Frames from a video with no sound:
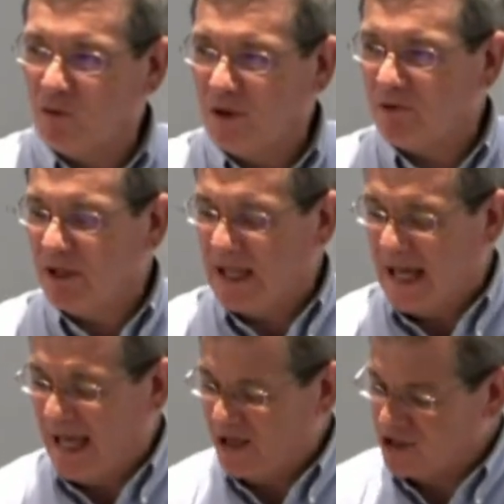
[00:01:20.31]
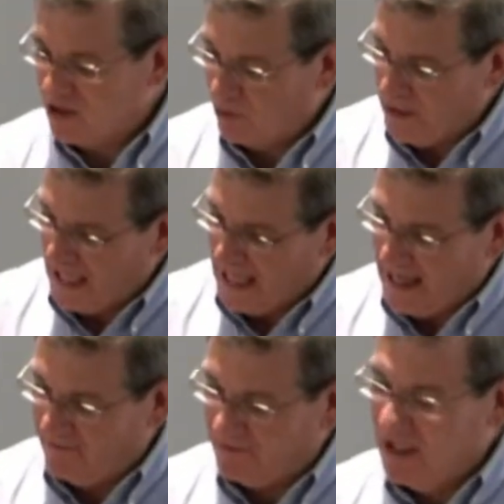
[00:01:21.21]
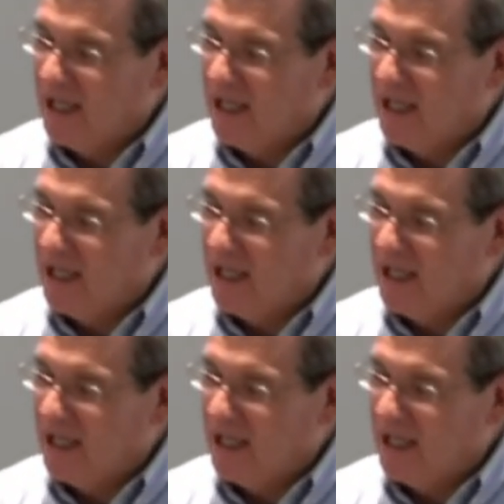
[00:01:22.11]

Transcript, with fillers: we realize that we have,